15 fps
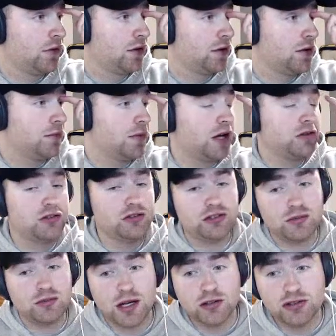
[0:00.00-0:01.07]
Marshall's
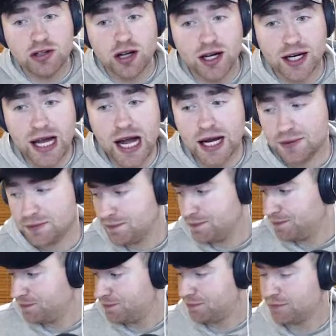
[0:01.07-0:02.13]
going okay.
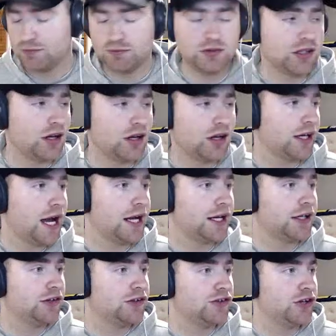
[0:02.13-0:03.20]
It's going okay,
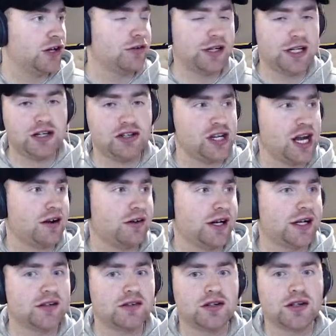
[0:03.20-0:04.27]
considering he's
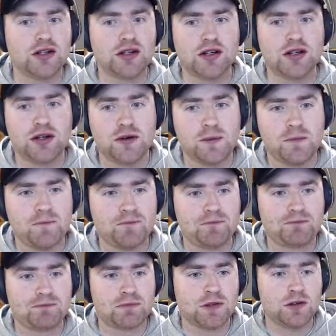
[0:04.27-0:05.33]
sharing.
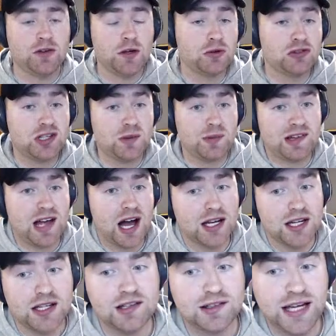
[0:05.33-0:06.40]
If he puts up a ton
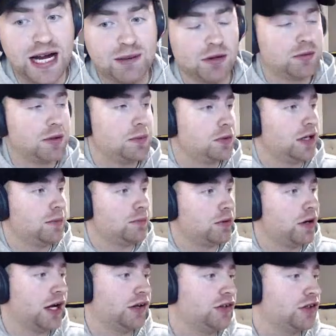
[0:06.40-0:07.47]
in this game, I'd be pretty
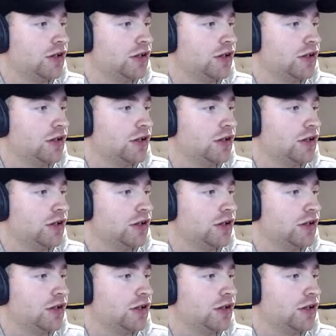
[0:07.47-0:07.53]
impressed.